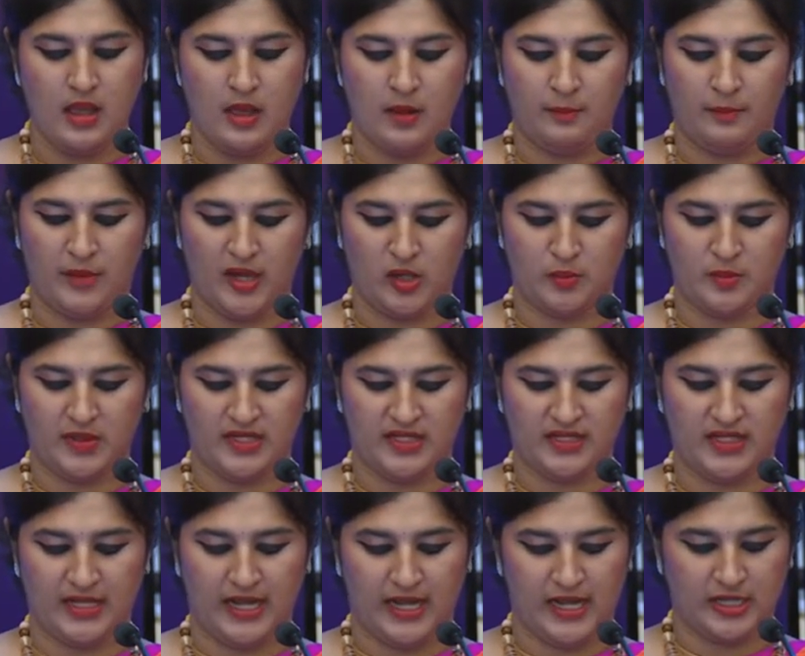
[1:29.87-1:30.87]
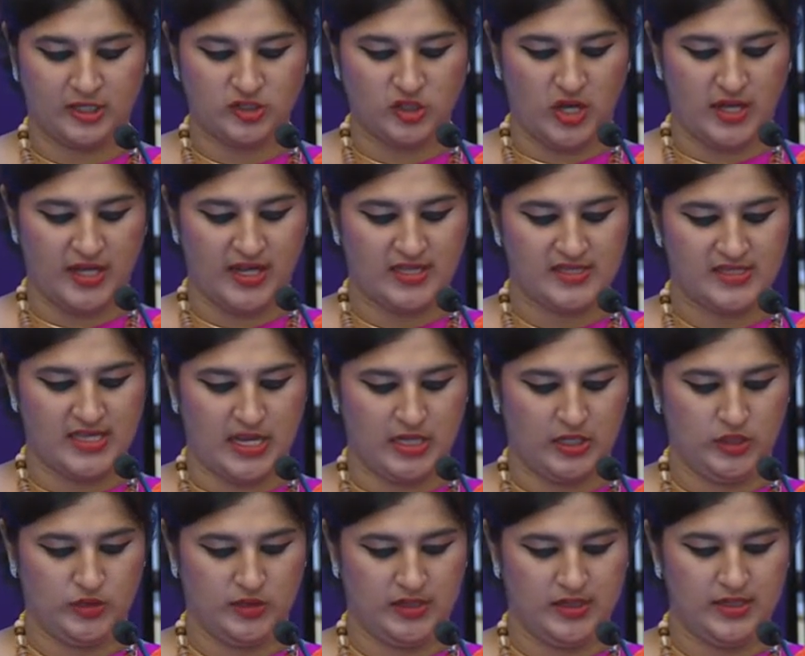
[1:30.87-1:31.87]
biomedical electronics, and
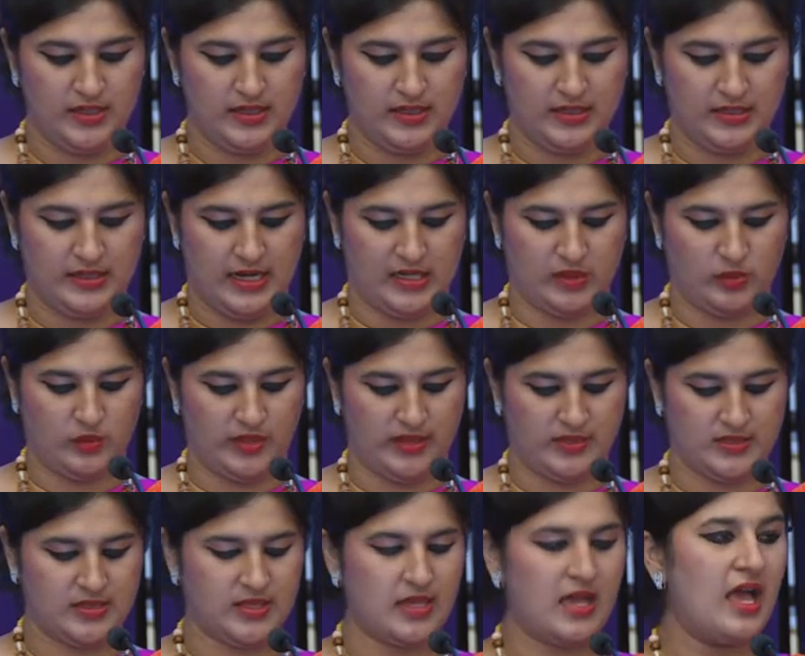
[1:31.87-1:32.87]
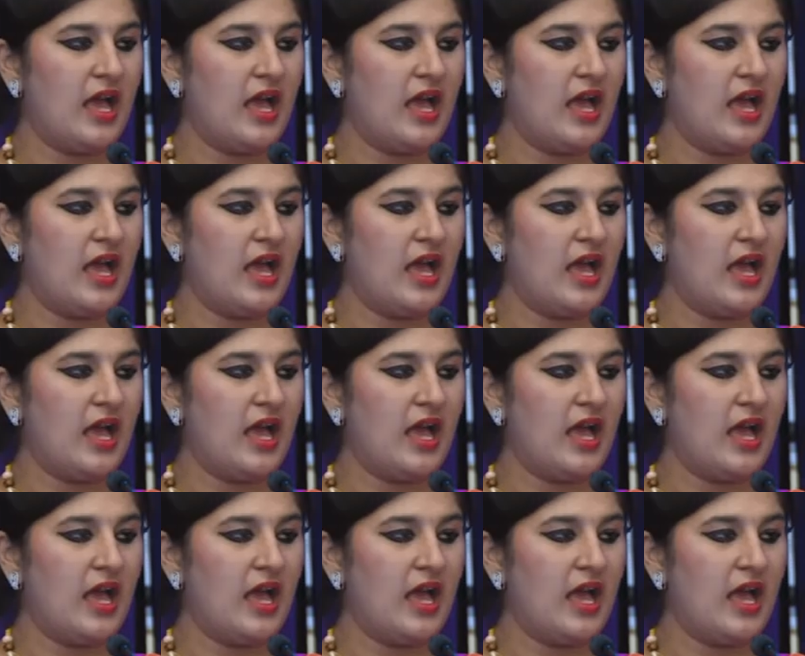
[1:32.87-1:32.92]
neural networks.